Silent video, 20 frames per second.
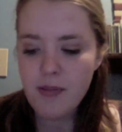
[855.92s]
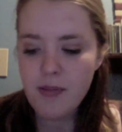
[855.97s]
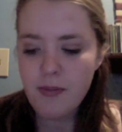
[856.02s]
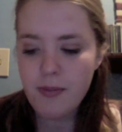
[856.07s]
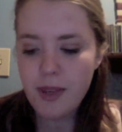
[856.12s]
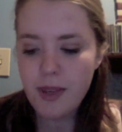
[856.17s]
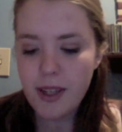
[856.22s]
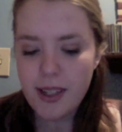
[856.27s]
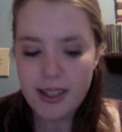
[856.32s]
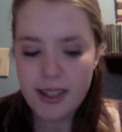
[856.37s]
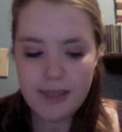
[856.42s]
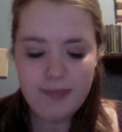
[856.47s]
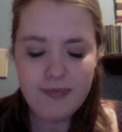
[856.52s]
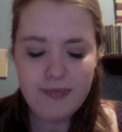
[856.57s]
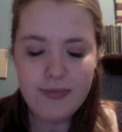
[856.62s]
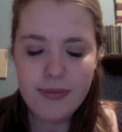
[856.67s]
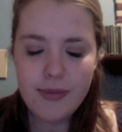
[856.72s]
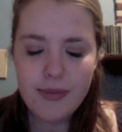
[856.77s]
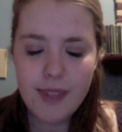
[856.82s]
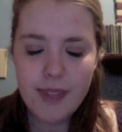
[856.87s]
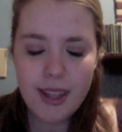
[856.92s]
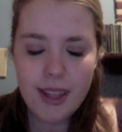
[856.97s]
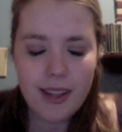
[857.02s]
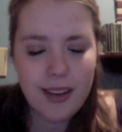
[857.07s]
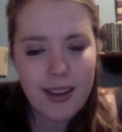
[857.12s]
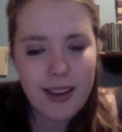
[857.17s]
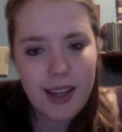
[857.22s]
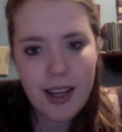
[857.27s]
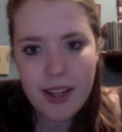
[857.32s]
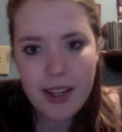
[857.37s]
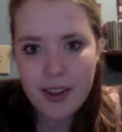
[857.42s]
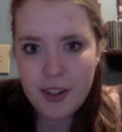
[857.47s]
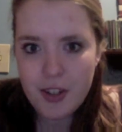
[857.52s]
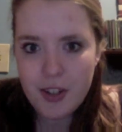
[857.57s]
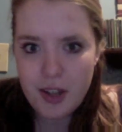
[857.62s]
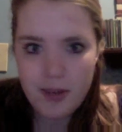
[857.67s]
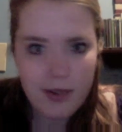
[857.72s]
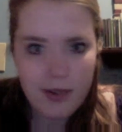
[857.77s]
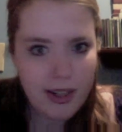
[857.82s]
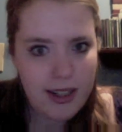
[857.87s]
but you know, they got the
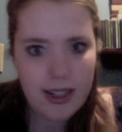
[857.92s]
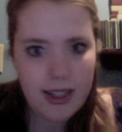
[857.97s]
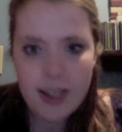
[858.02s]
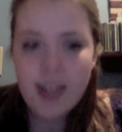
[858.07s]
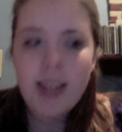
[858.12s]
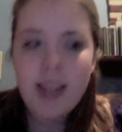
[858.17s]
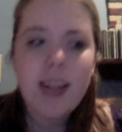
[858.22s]
job done.